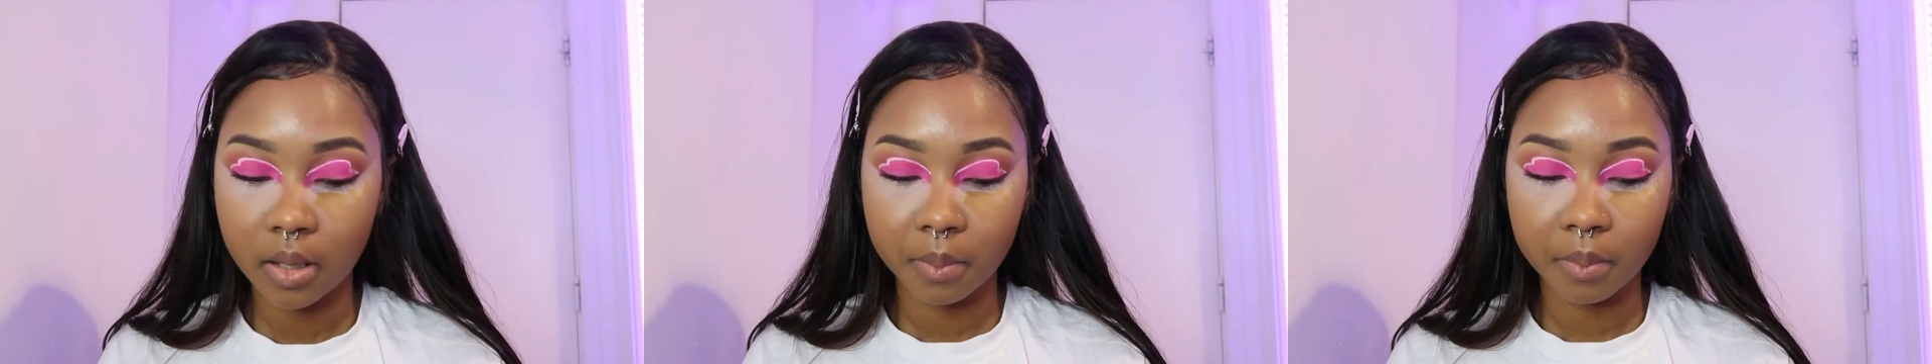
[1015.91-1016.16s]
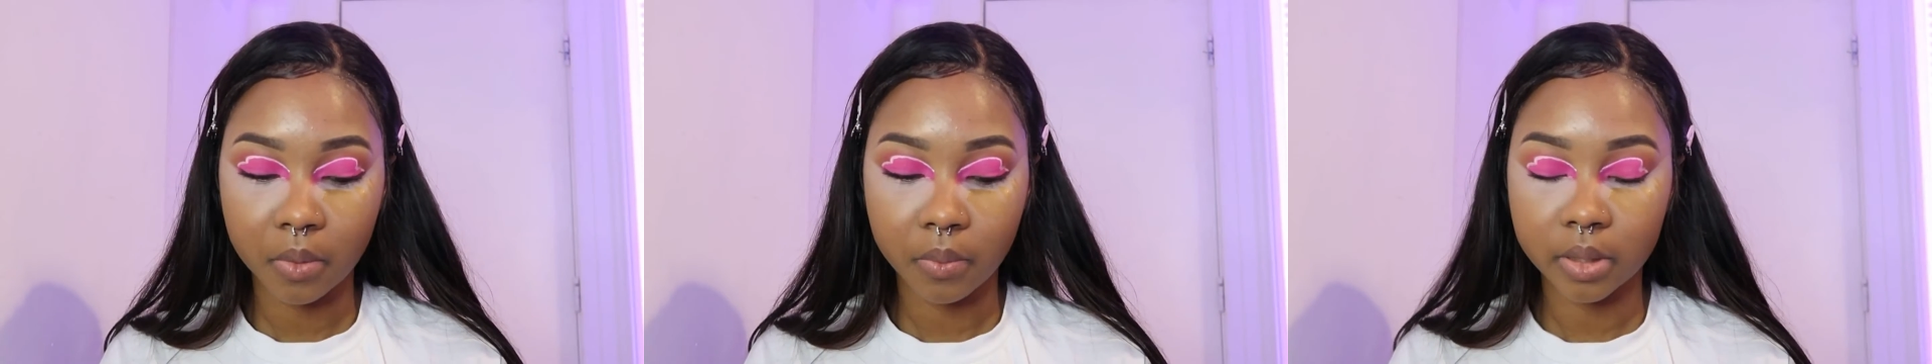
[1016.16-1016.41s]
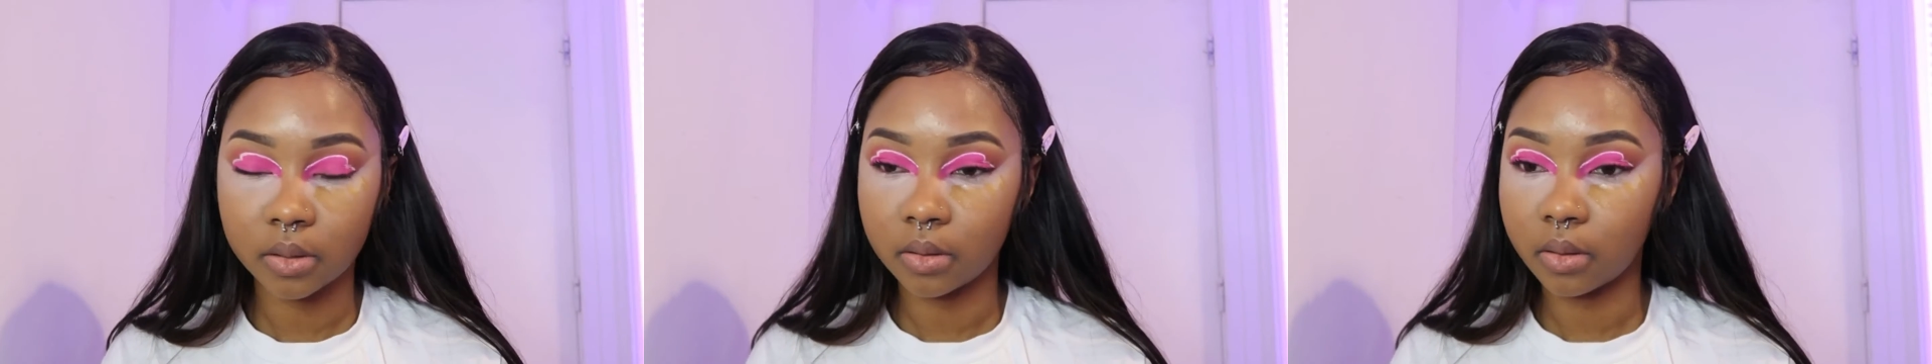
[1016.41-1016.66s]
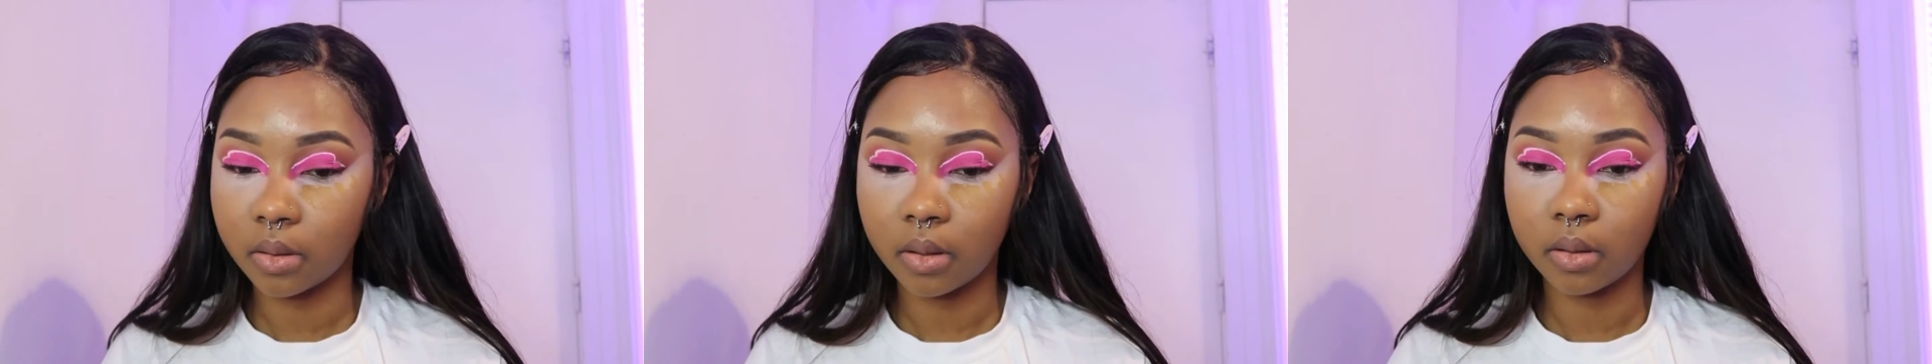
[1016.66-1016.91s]
but when it
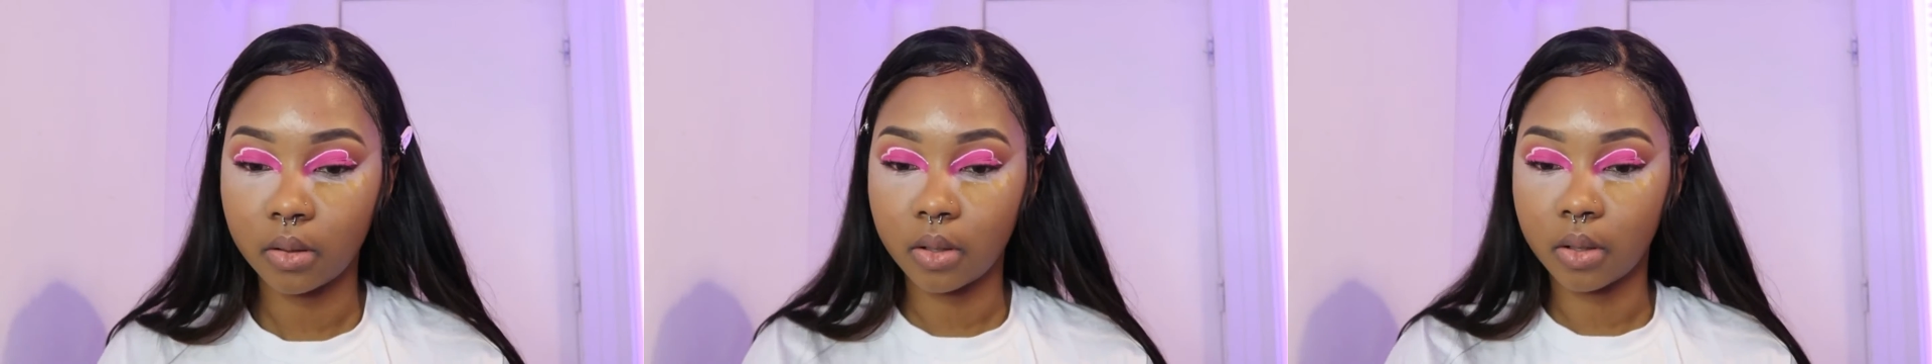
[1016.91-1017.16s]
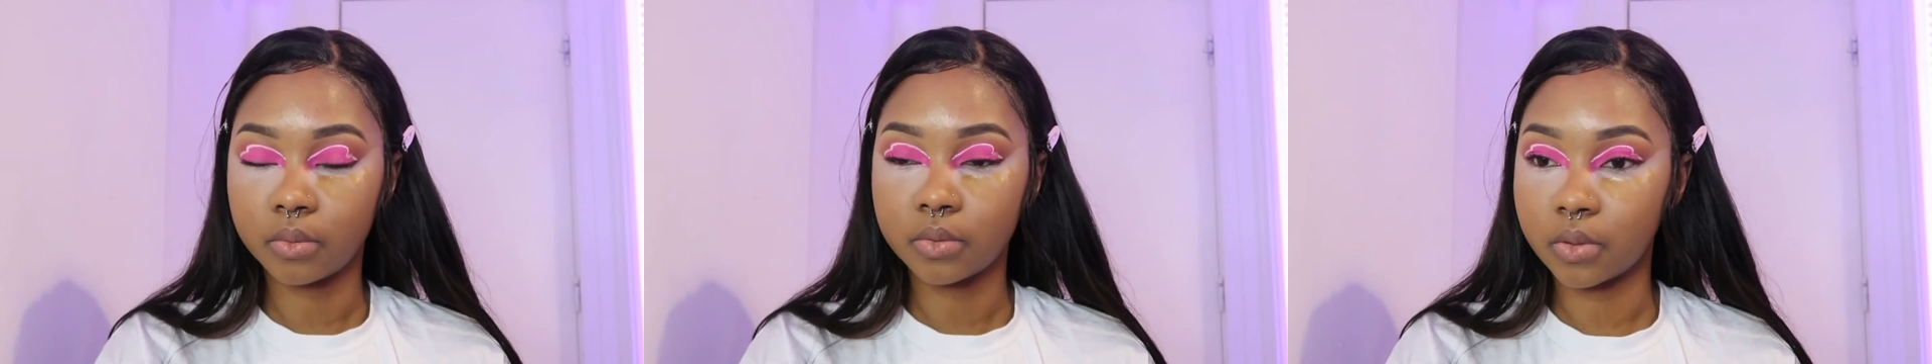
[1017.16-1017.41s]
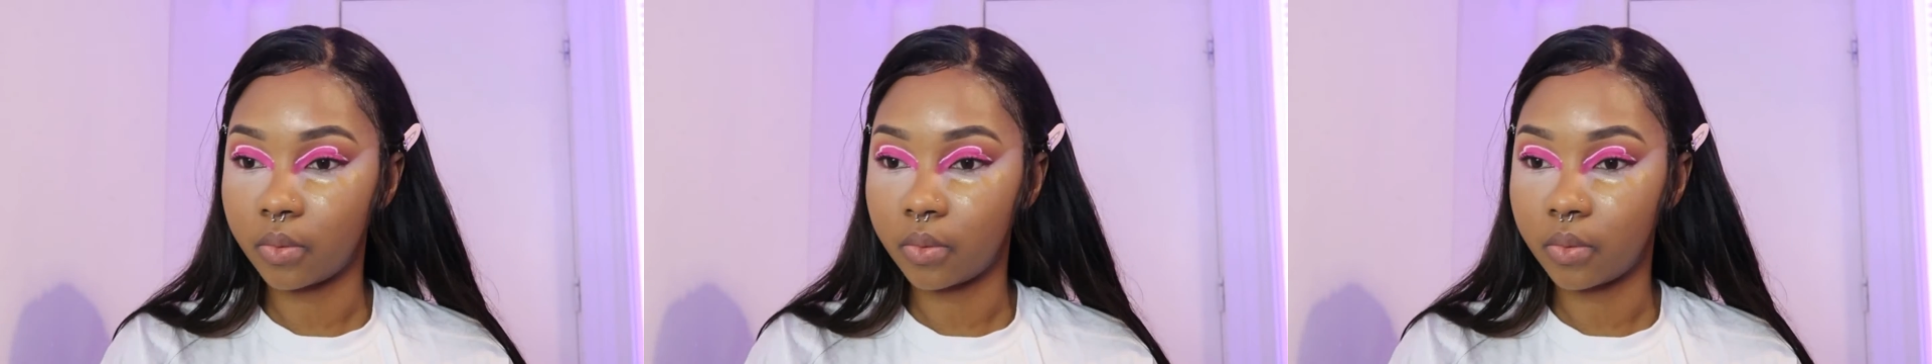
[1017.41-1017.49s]
goes